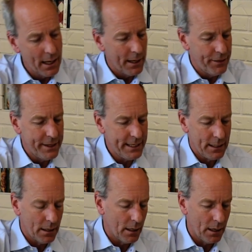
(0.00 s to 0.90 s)
there. The
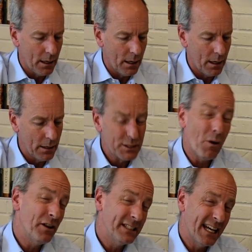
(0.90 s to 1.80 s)

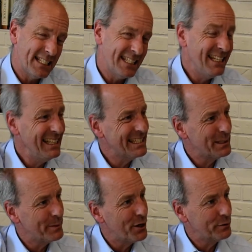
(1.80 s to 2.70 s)
small intestine is
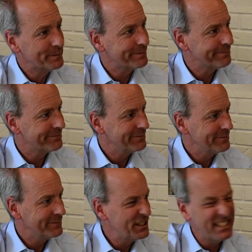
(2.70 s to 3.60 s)
about
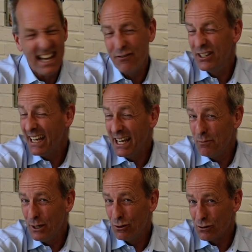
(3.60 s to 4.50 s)
7 to 8
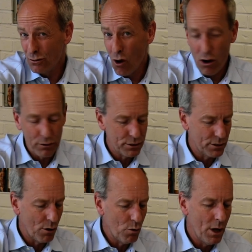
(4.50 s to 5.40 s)
meters long or
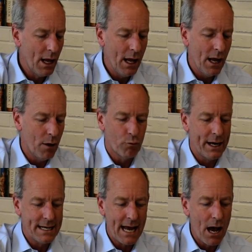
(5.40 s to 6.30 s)
so.
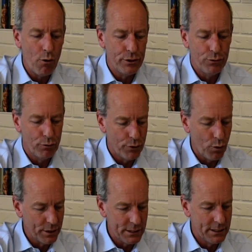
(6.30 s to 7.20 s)
Right now, you'll
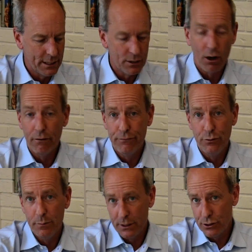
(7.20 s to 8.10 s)
notice that our
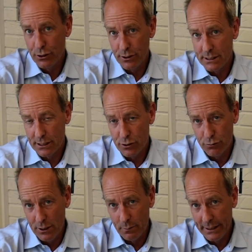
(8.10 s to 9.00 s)
food mixture is
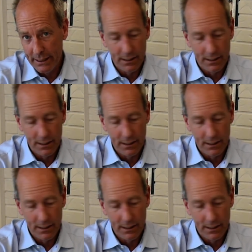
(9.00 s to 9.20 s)
extremely